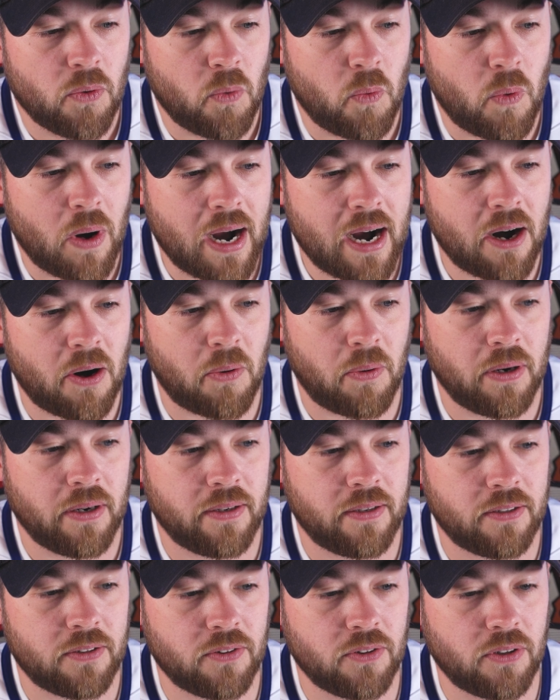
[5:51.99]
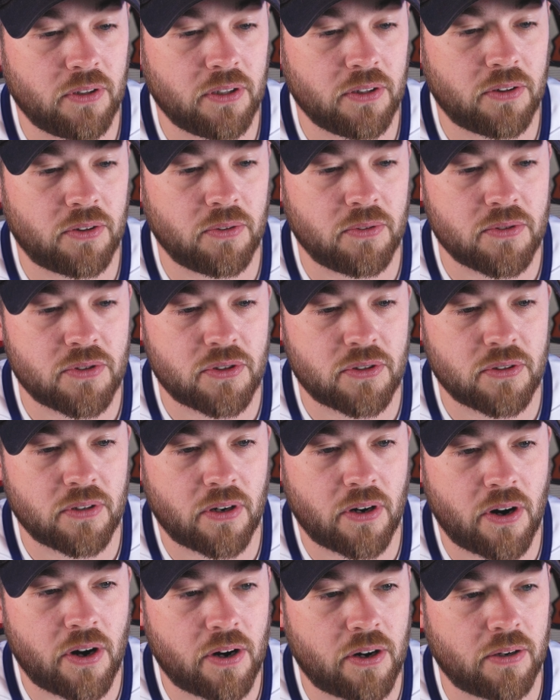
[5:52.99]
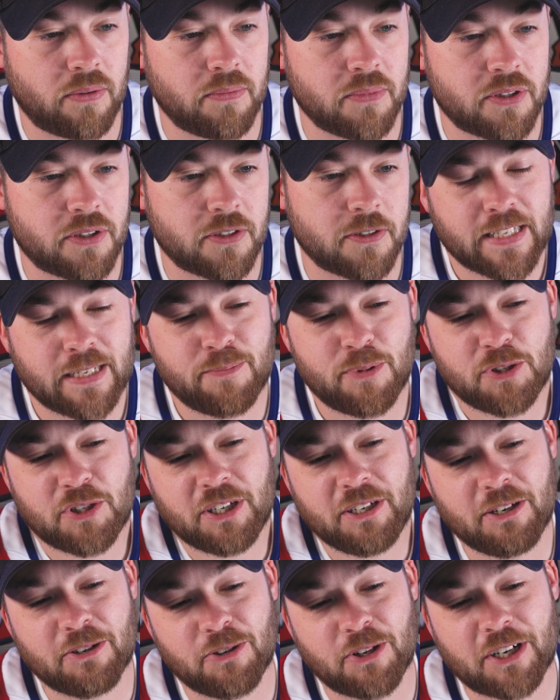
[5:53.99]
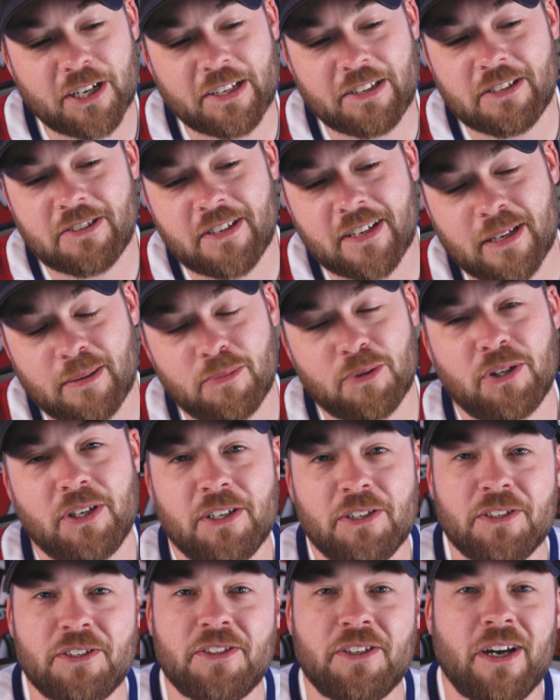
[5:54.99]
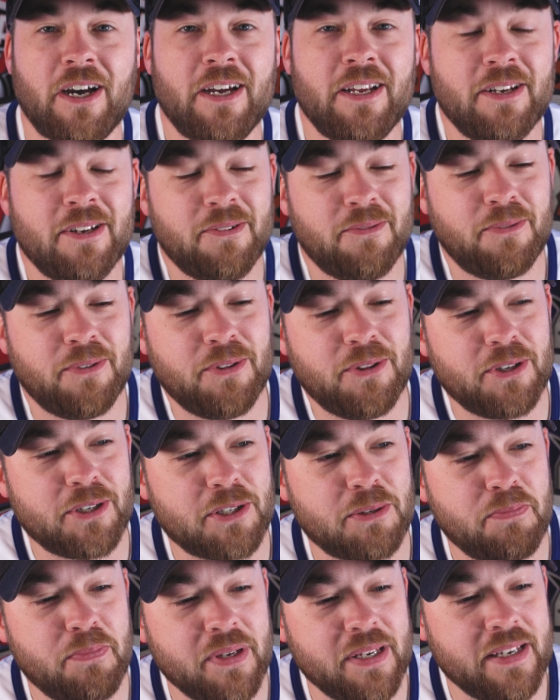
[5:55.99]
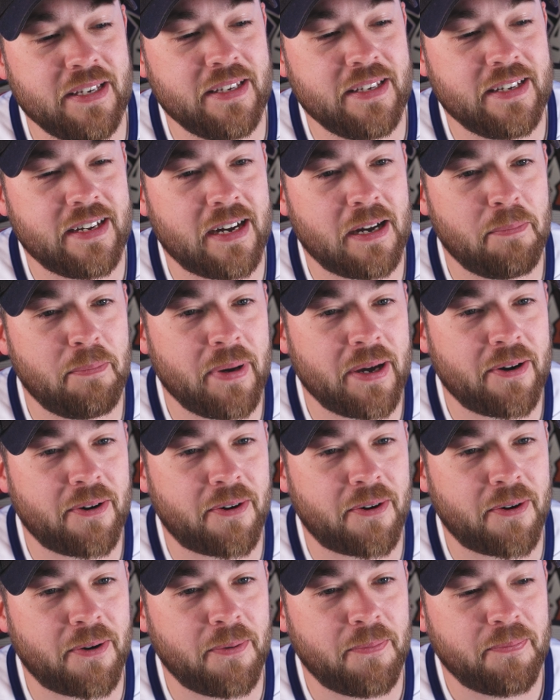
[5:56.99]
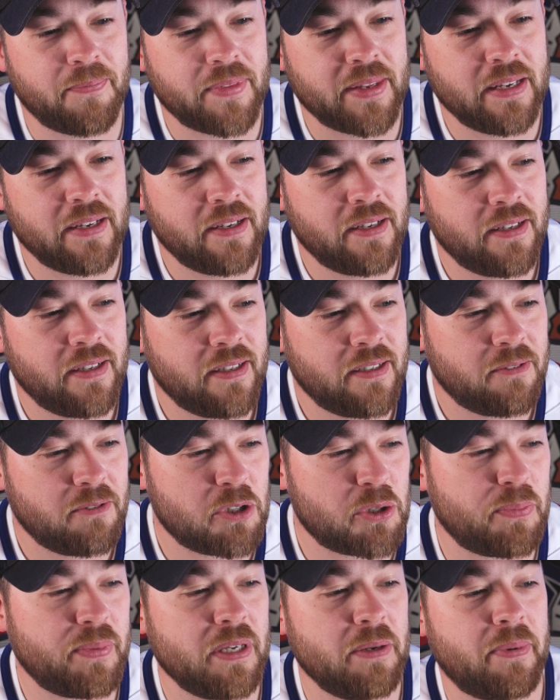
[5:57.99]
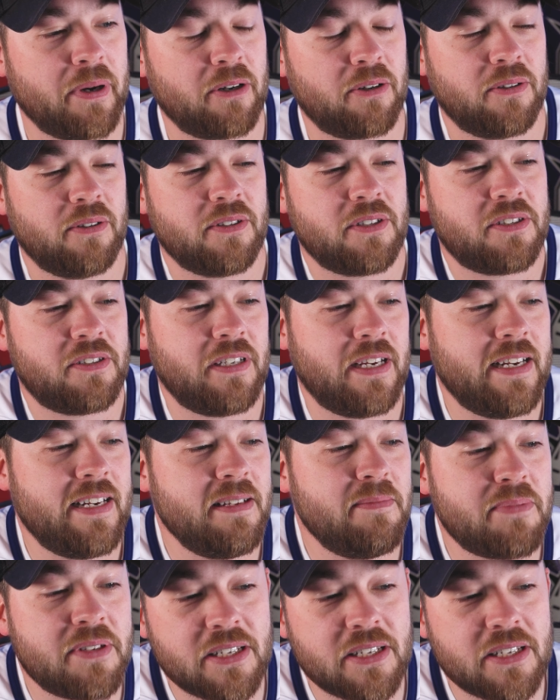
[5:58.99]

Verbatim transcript: Wow, look at those arms. I'm just sitting here looking at this thing. I'm trying to decide, would this be a better stadium